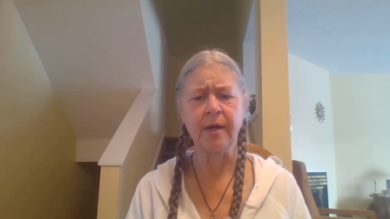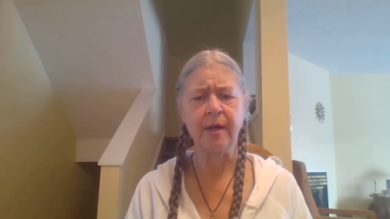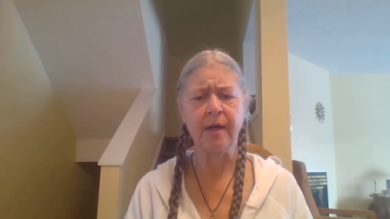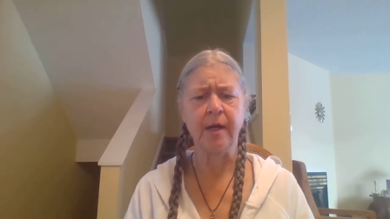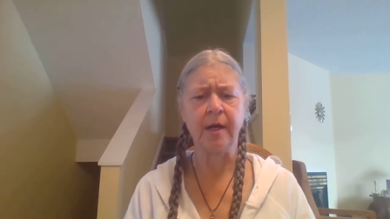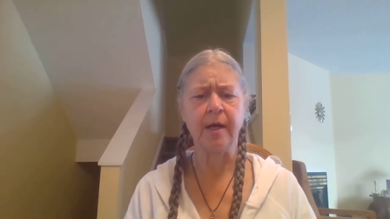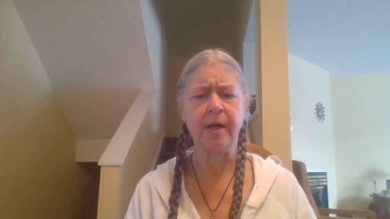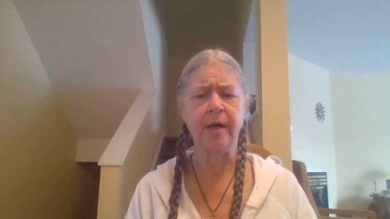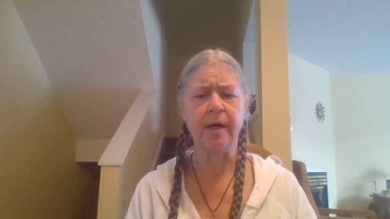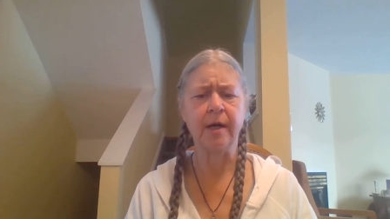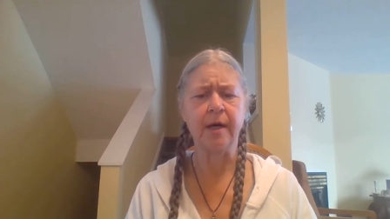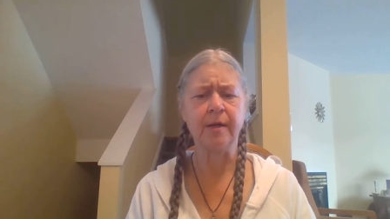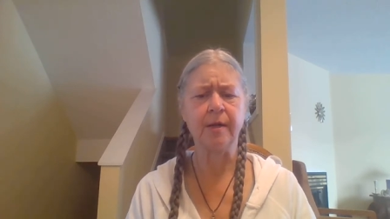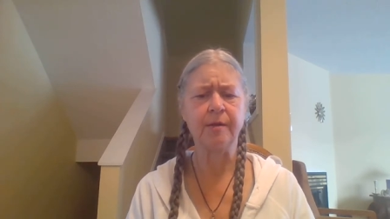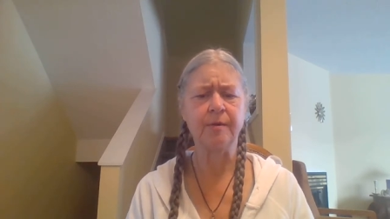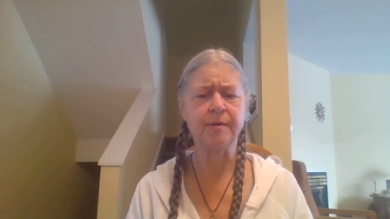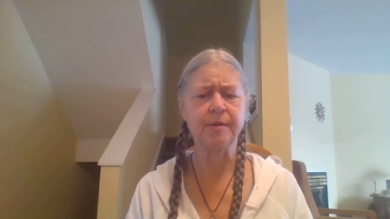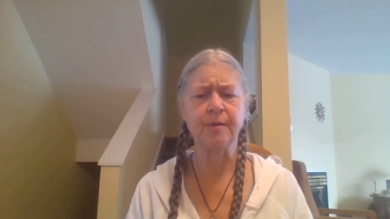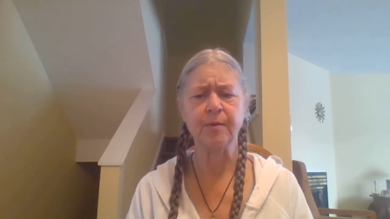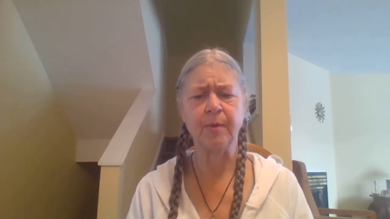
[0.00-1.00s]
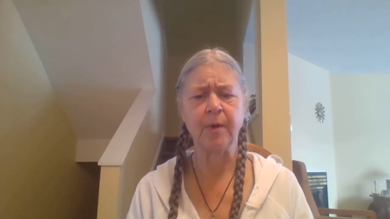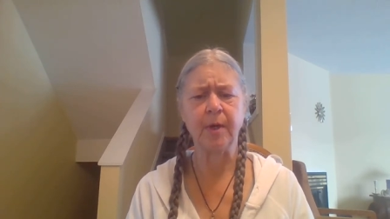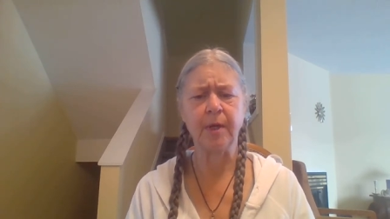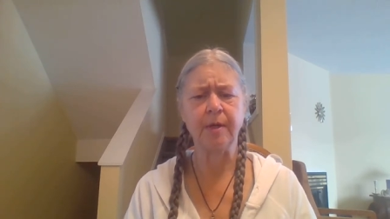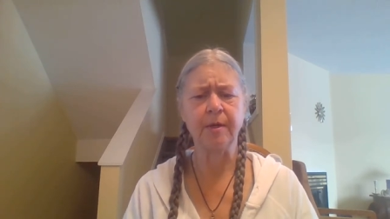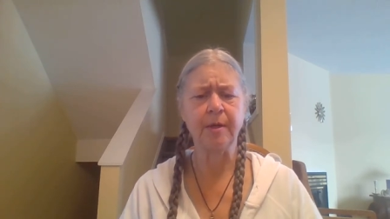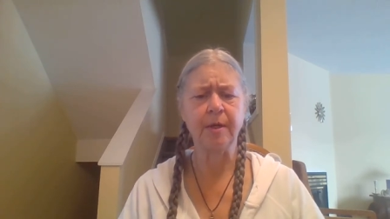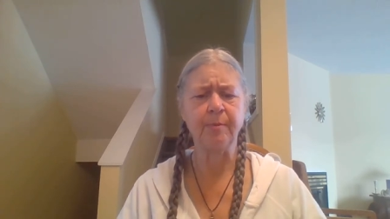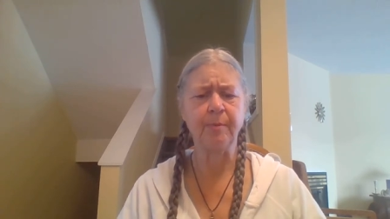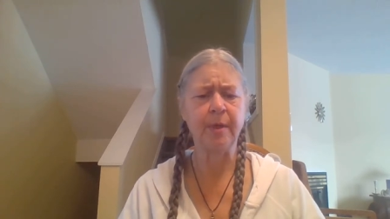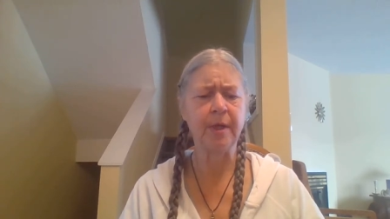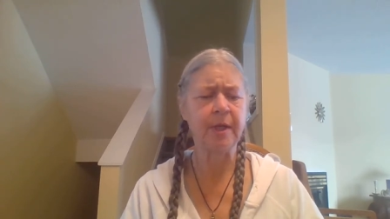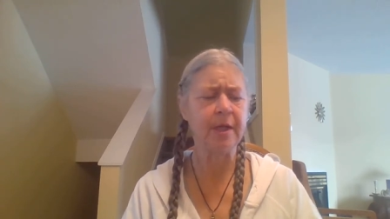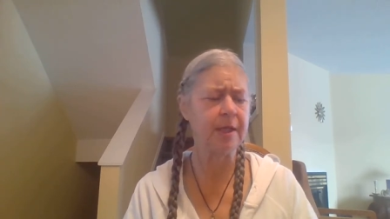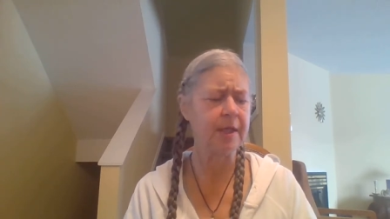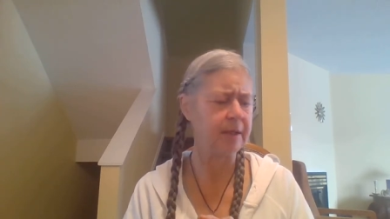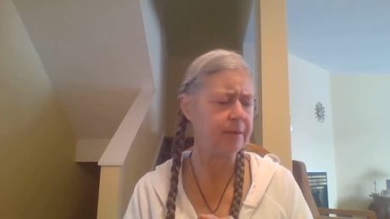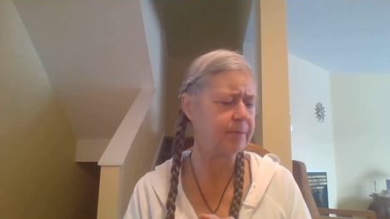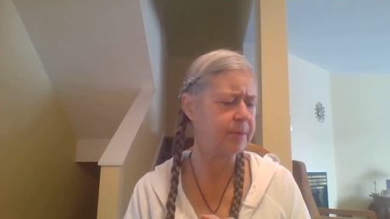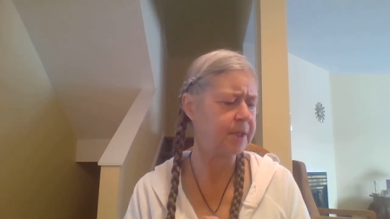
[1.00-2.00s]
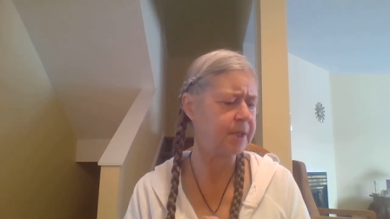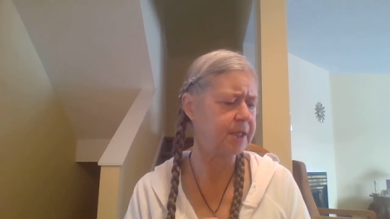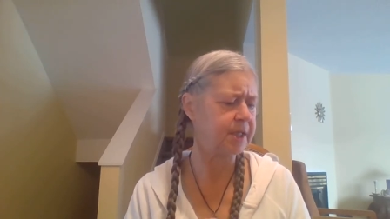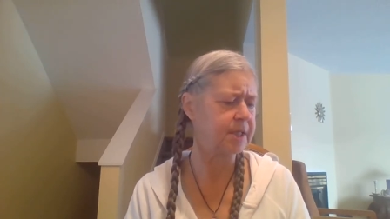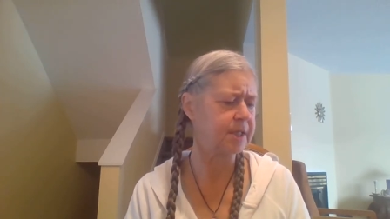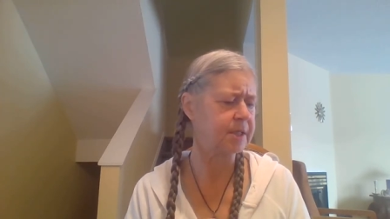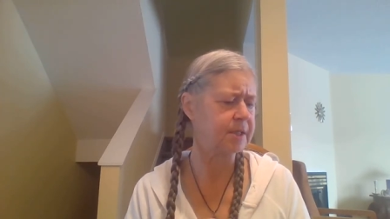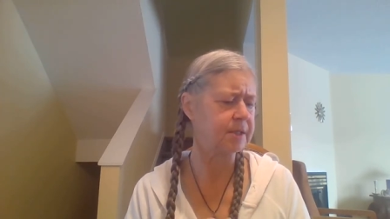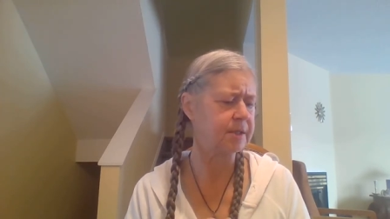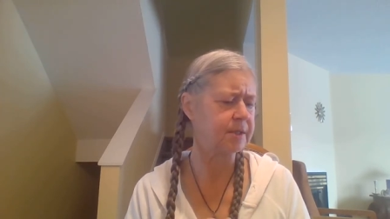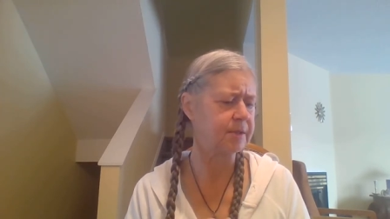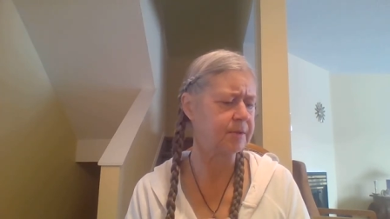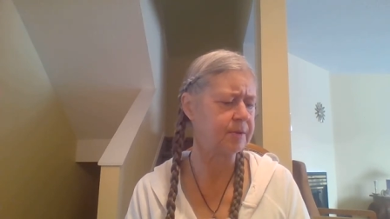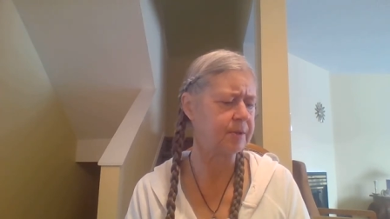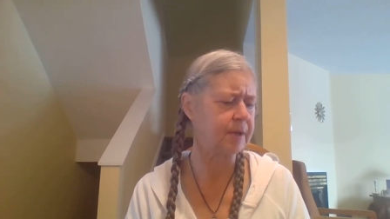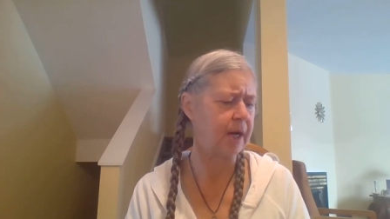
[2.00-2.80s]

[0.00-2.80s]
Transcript: and what can be deemed as